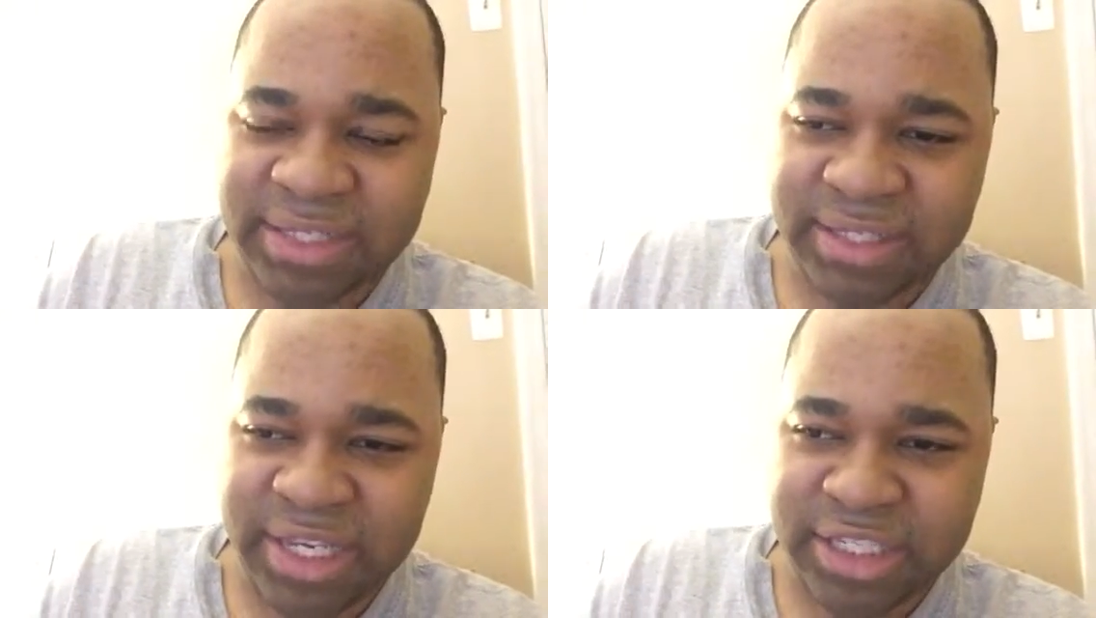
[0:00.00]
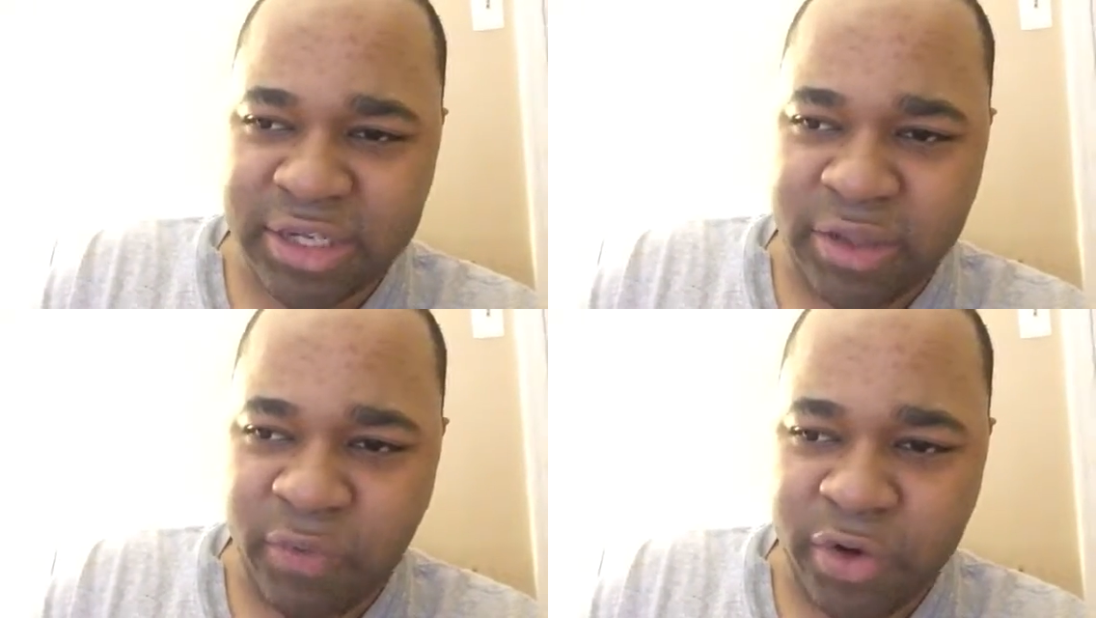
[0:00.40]
since he's
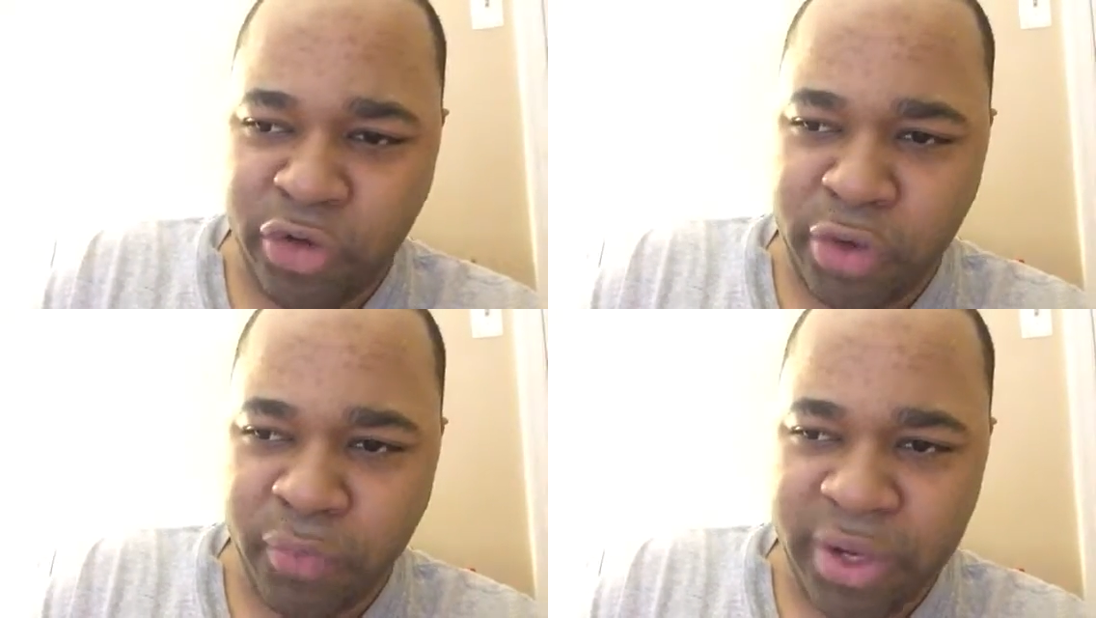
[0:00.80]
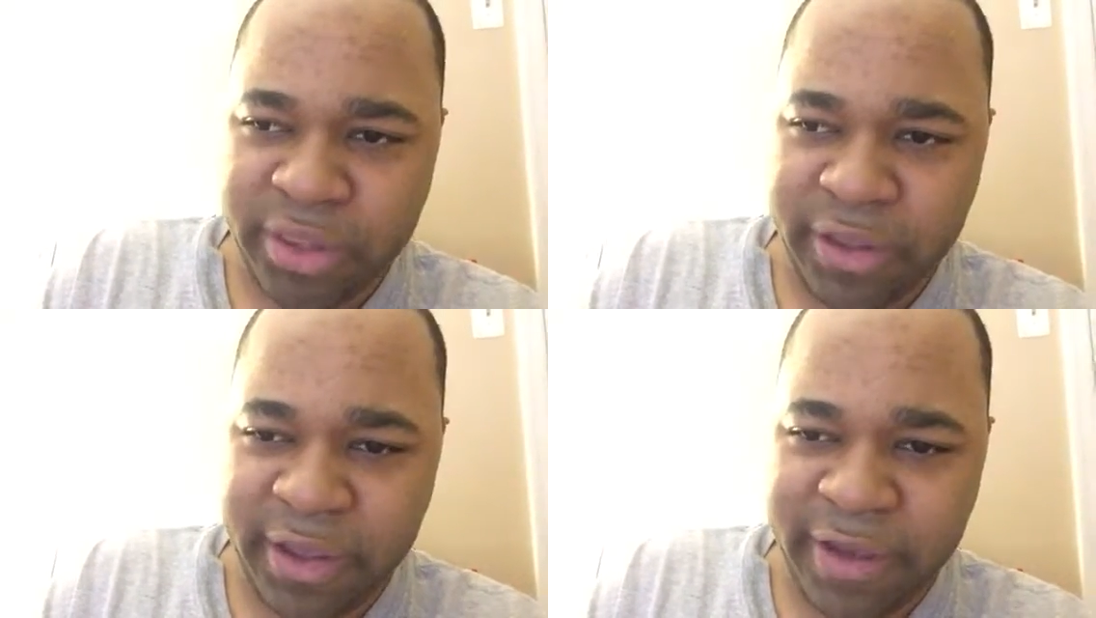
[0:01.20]
the only one who could bring
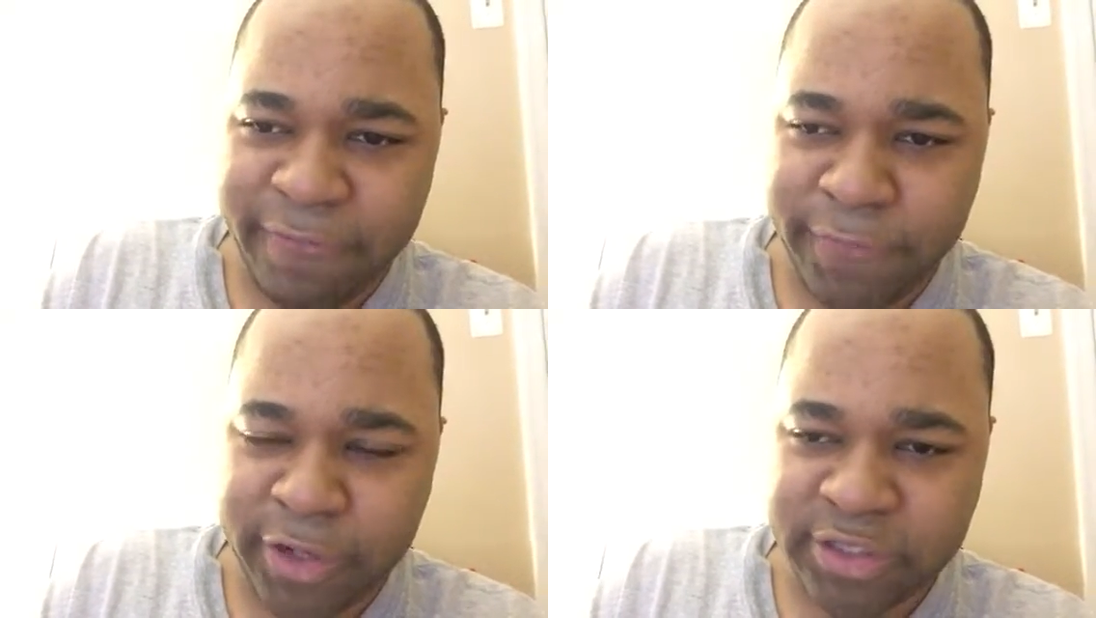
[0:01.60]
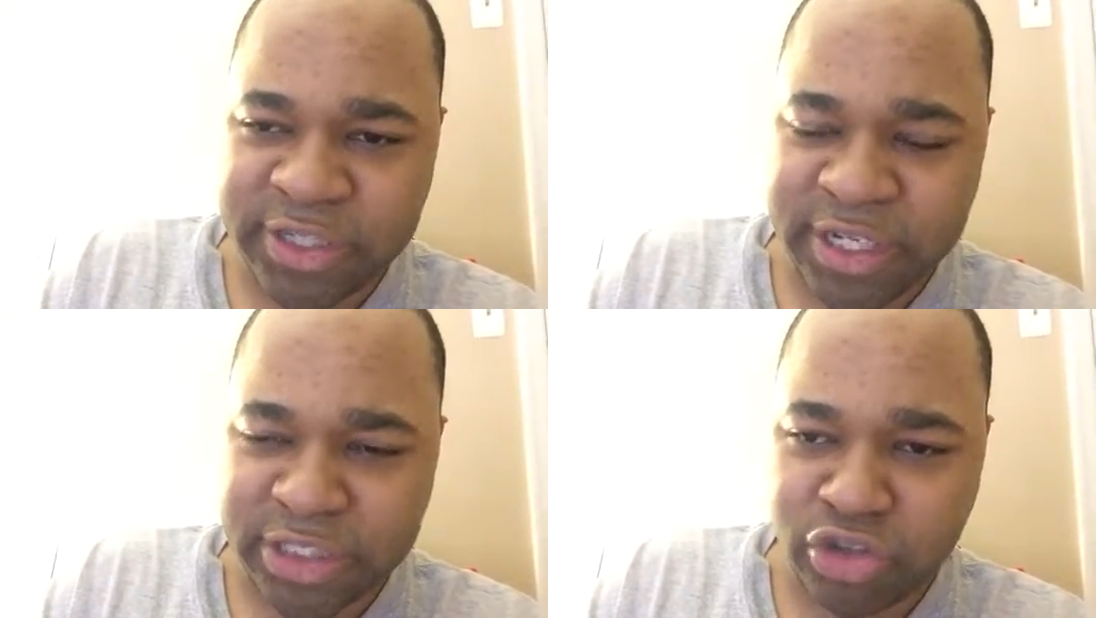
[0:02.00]
the Unversed
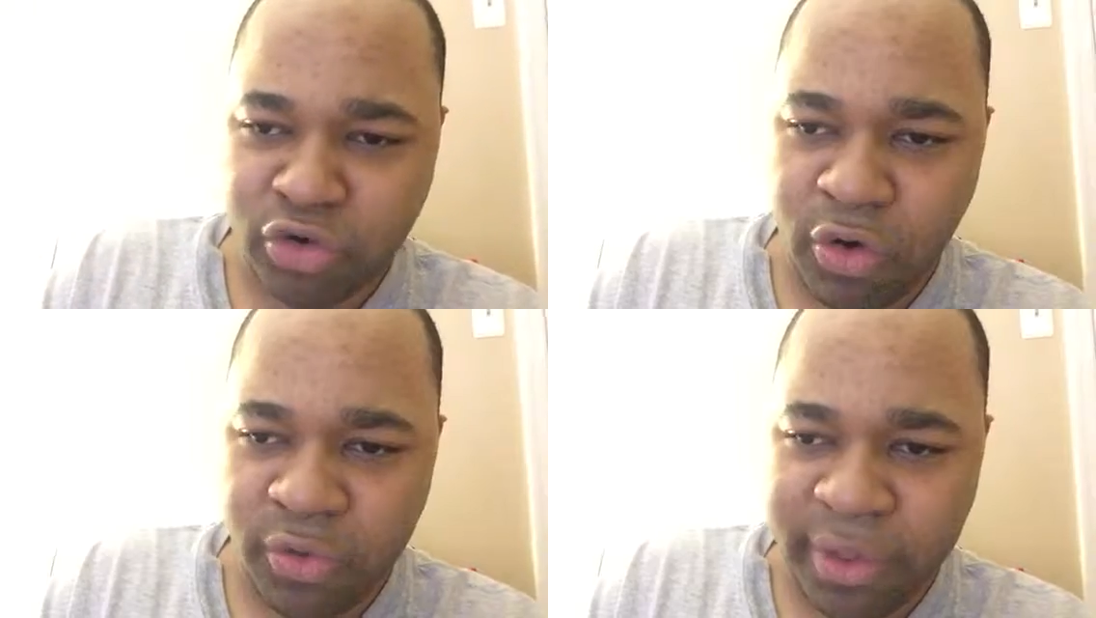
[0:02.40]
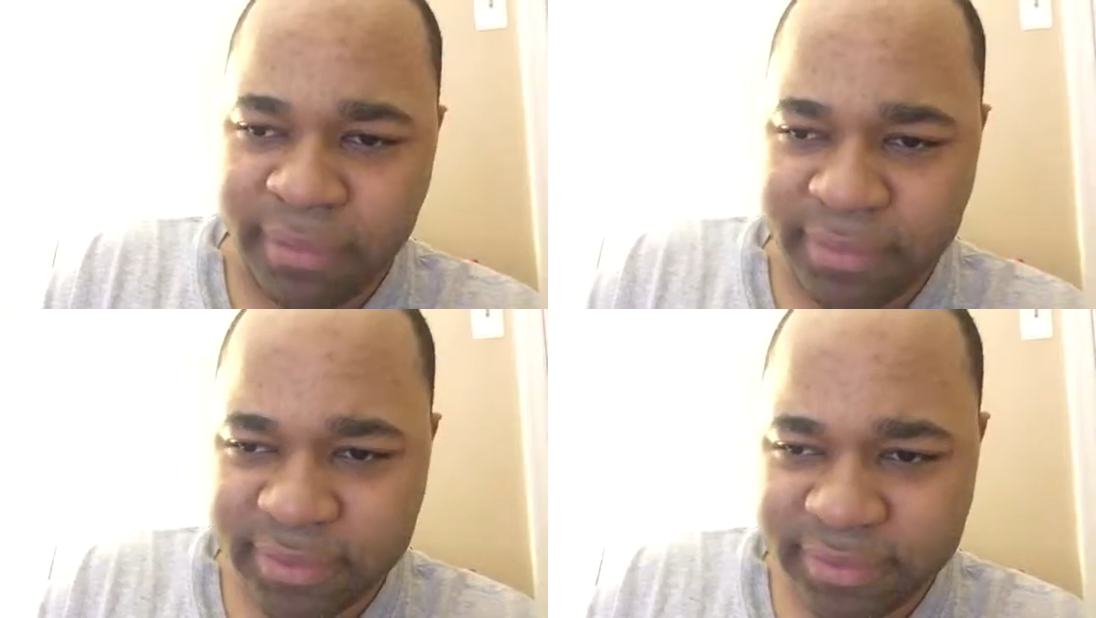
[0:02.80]
and control
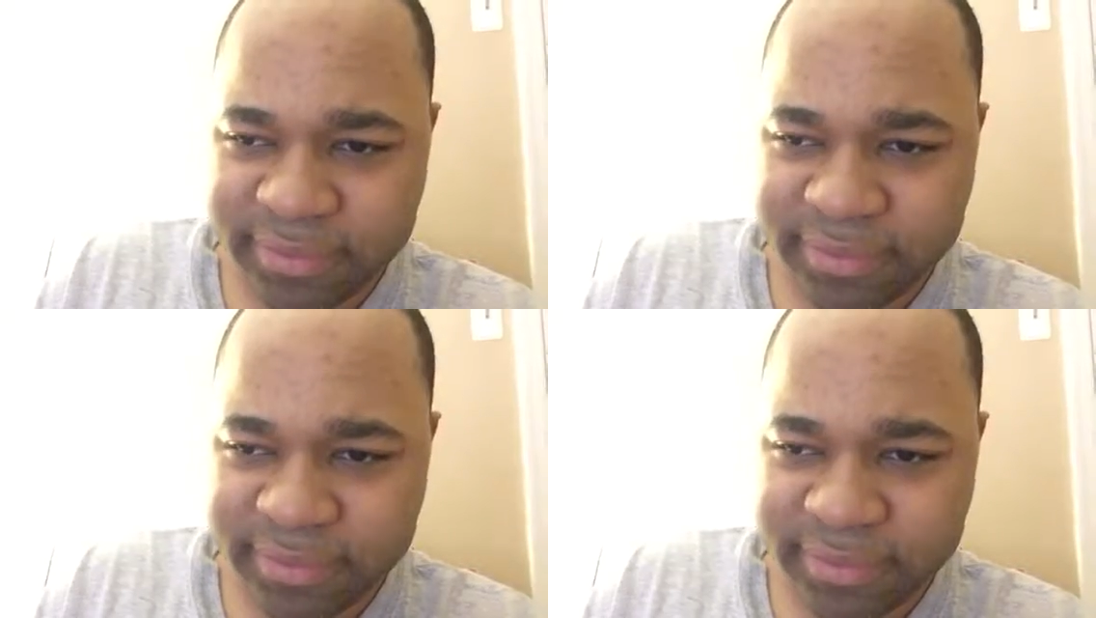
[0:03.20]
them.